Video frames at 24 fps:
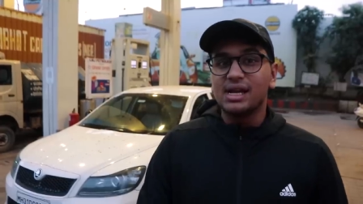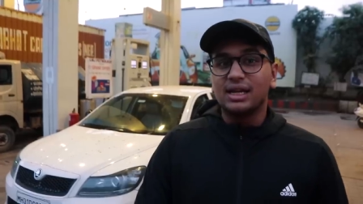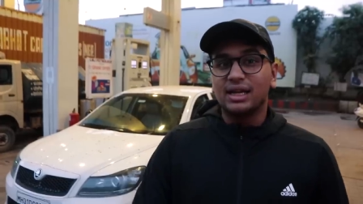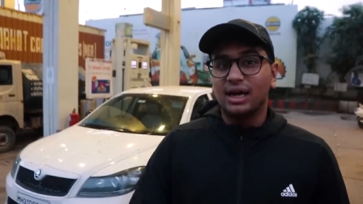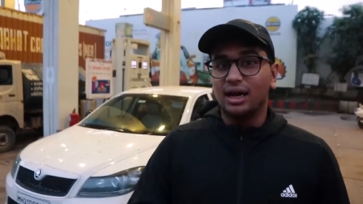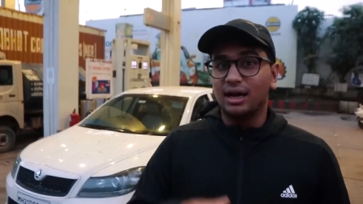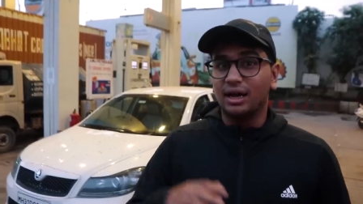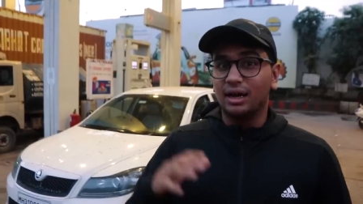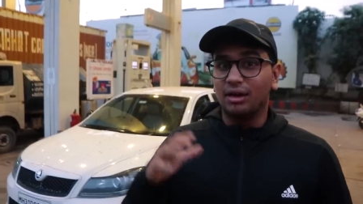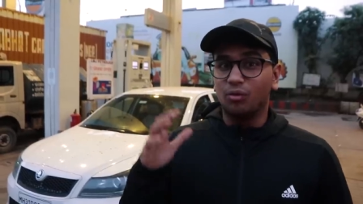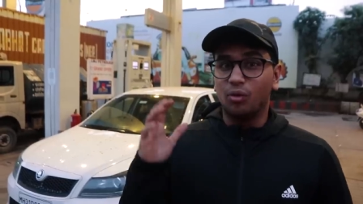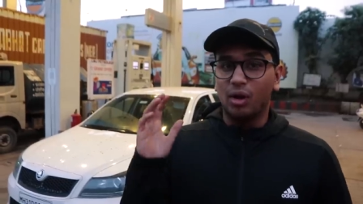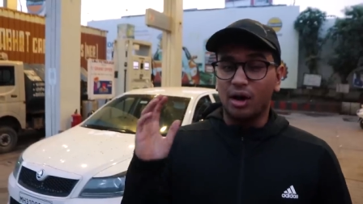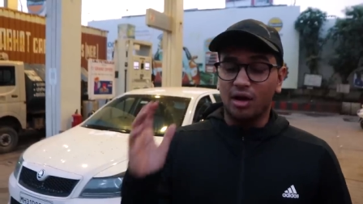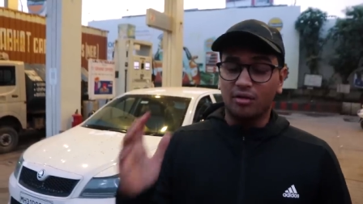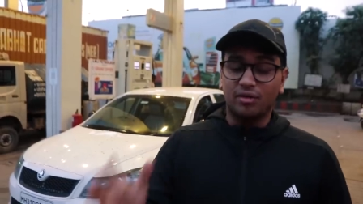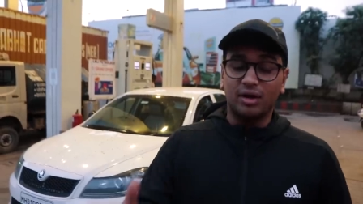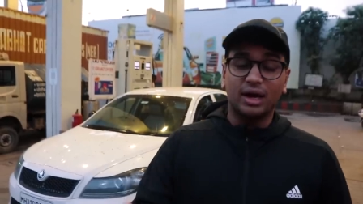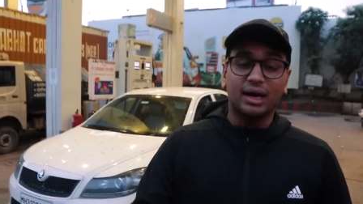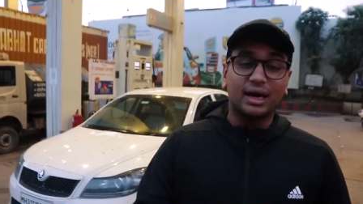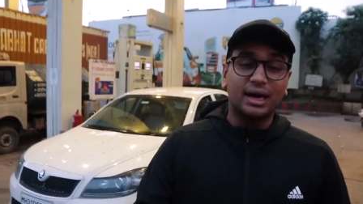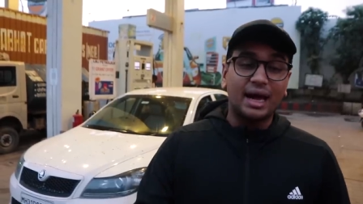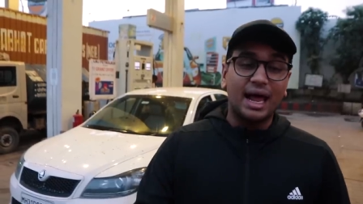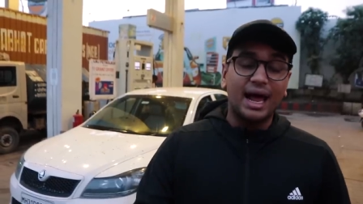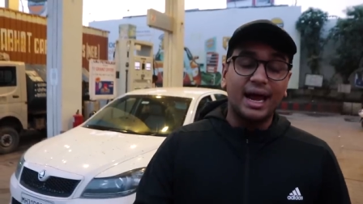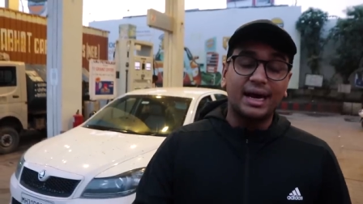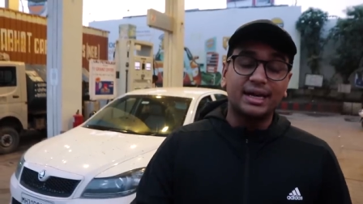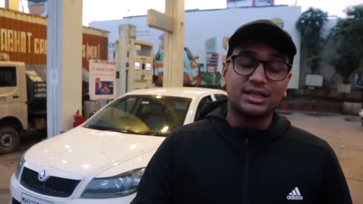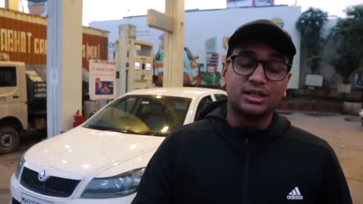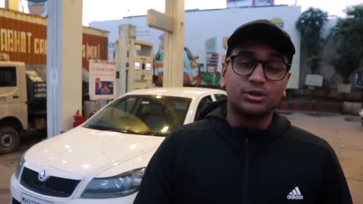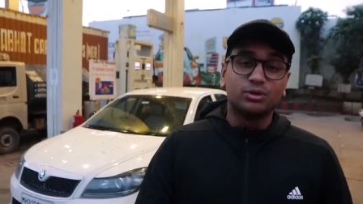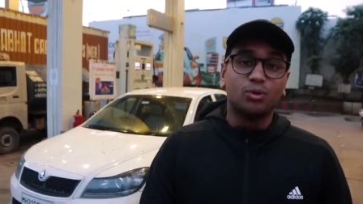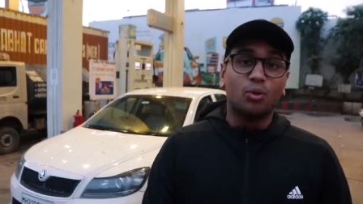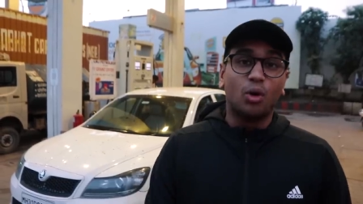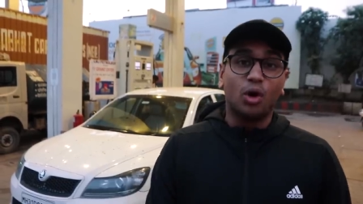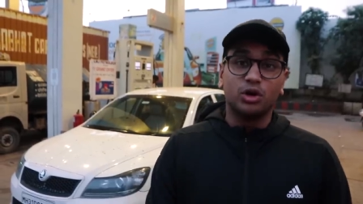Uh, one of our
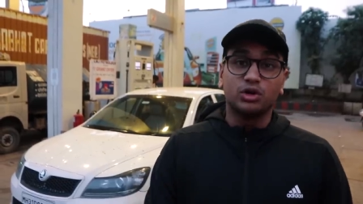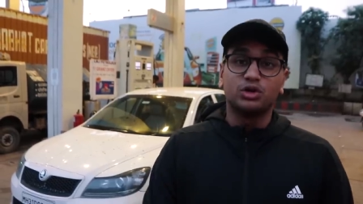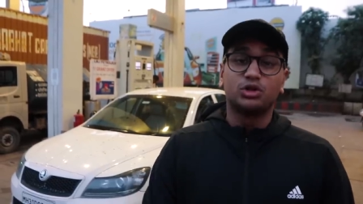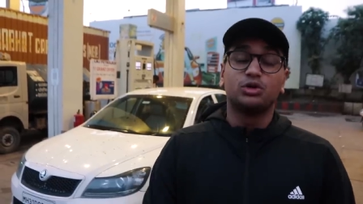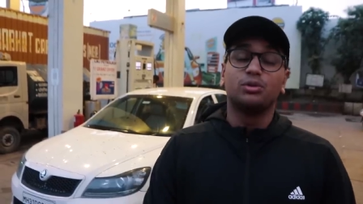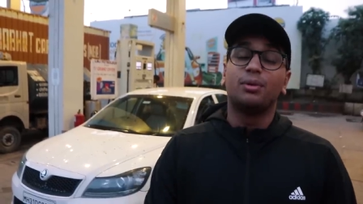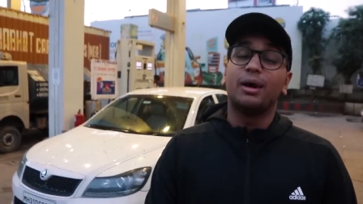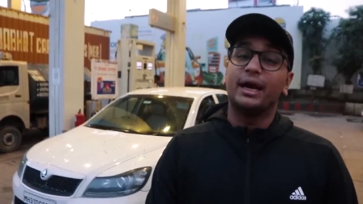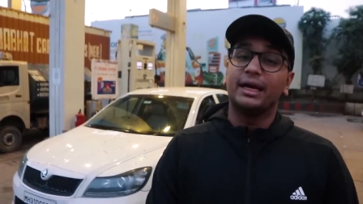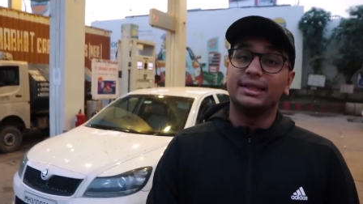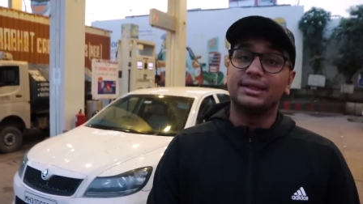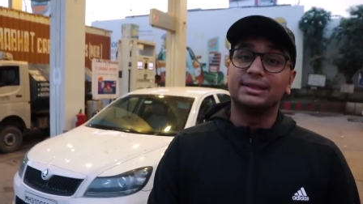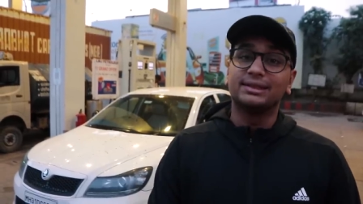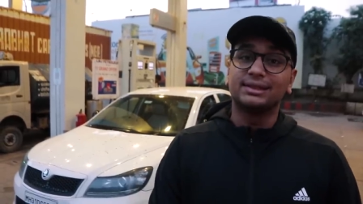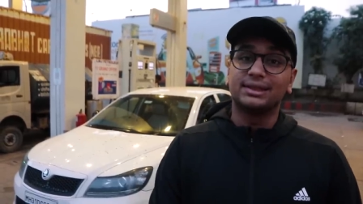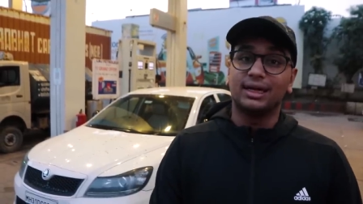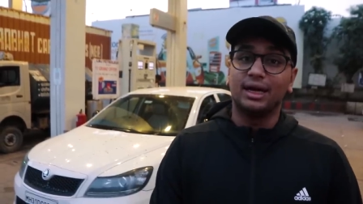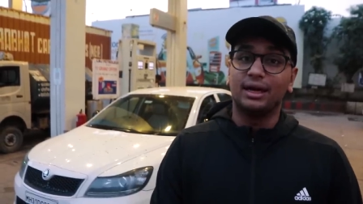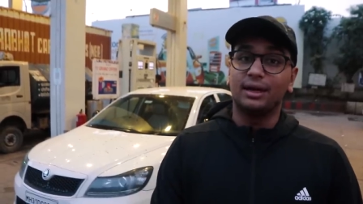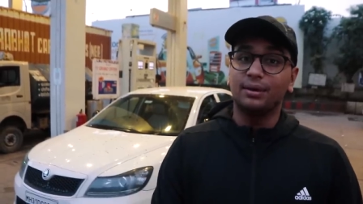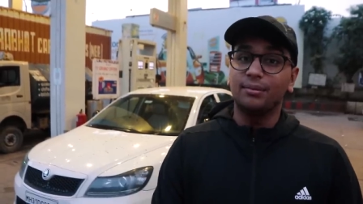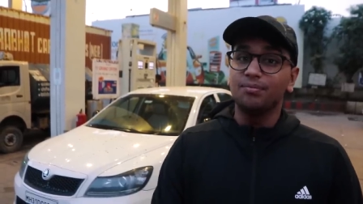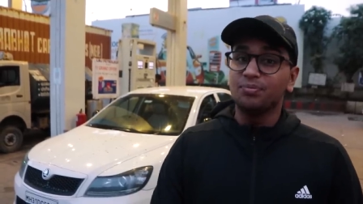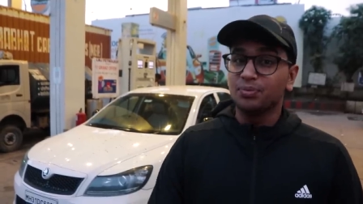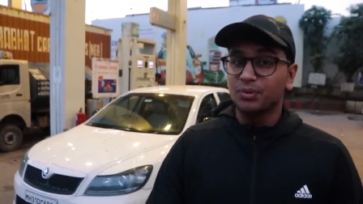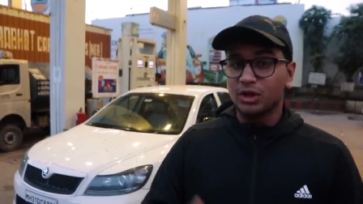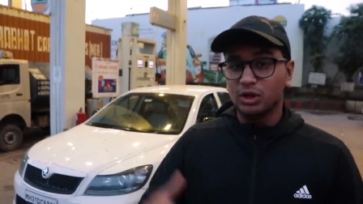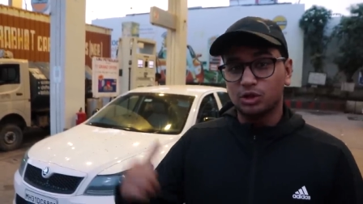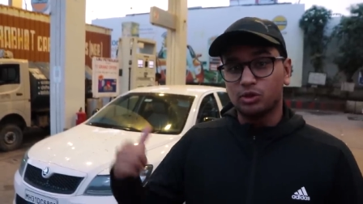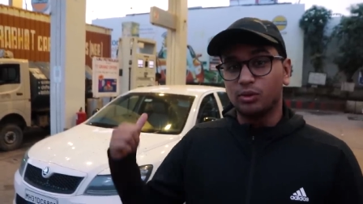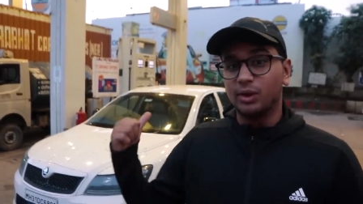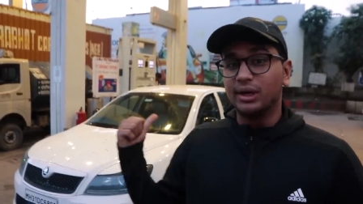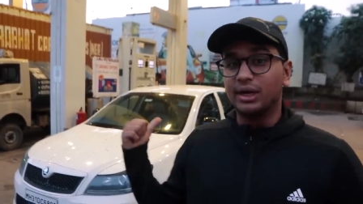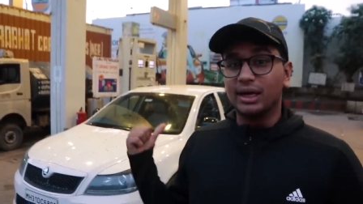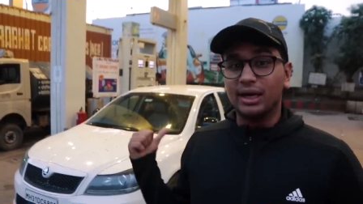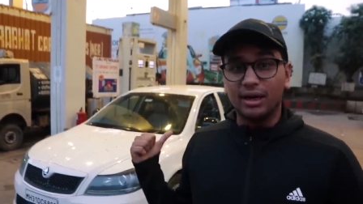clients wants to buy this car,
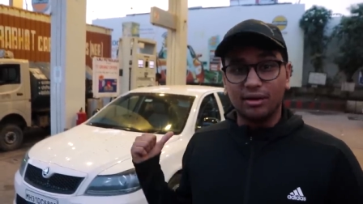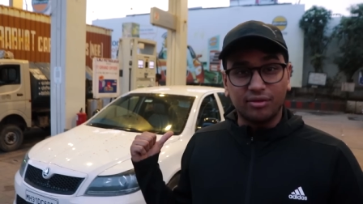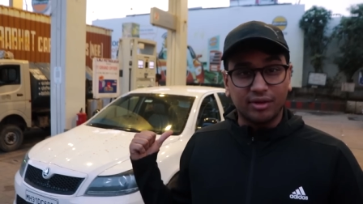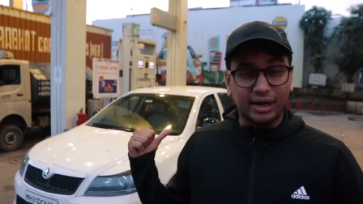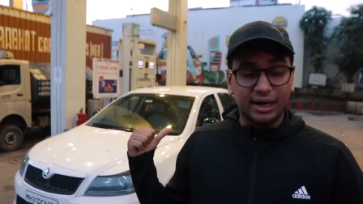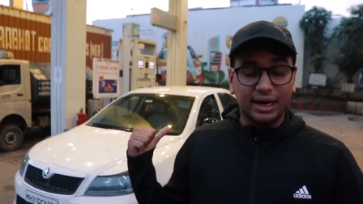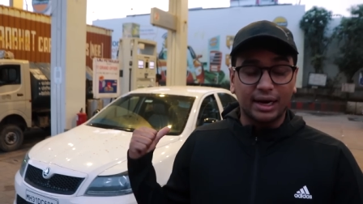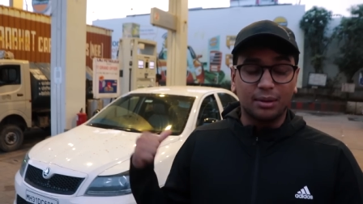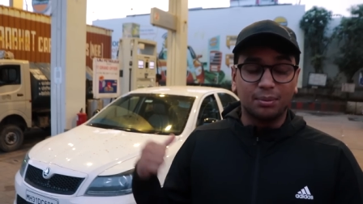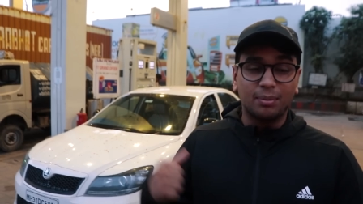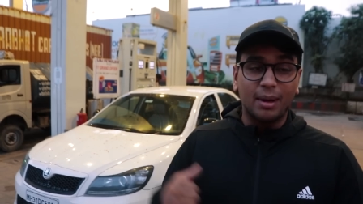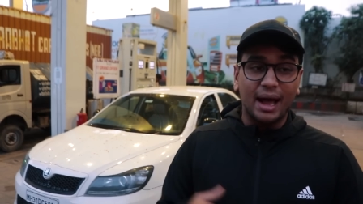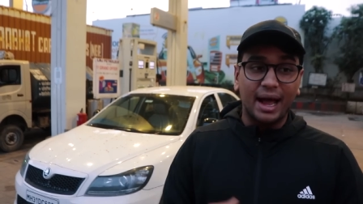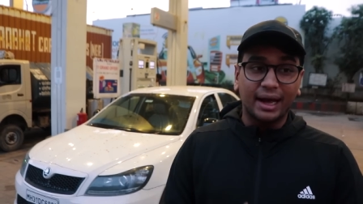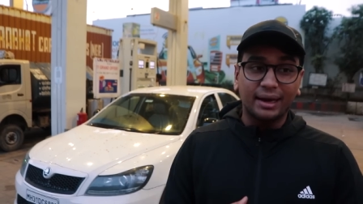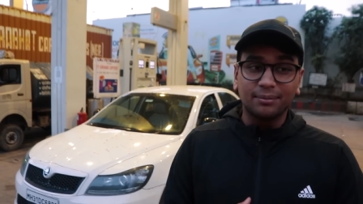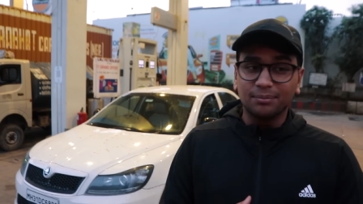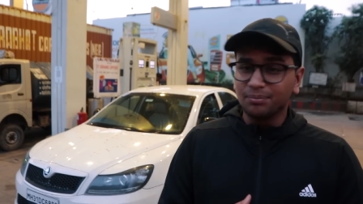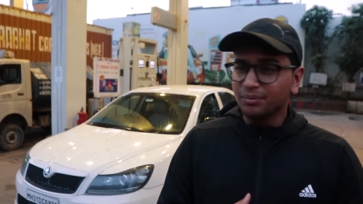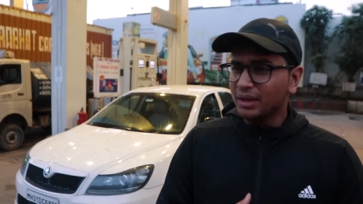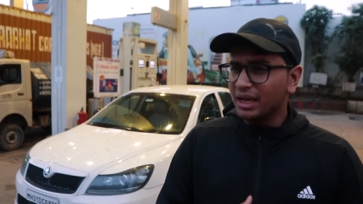so we're delivering it back.